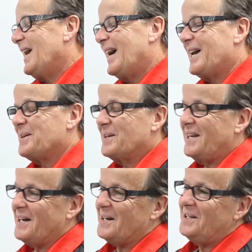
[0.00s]
I don't
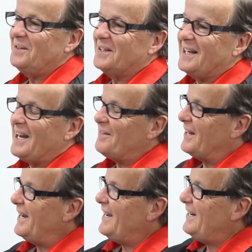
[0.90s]
care. You can have
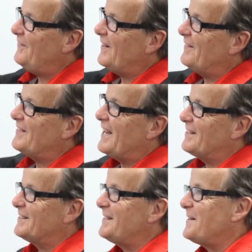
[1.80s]
a
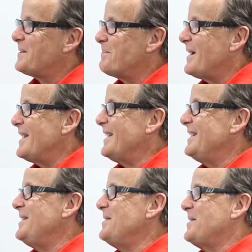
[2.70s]
$85,000 bike,
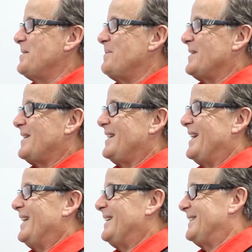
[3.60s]
and you can look
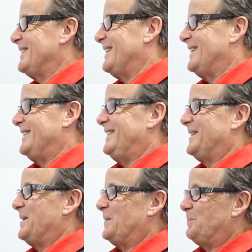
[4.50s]
like,
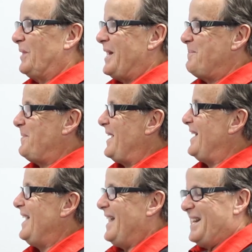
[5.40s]
Brad Pitt.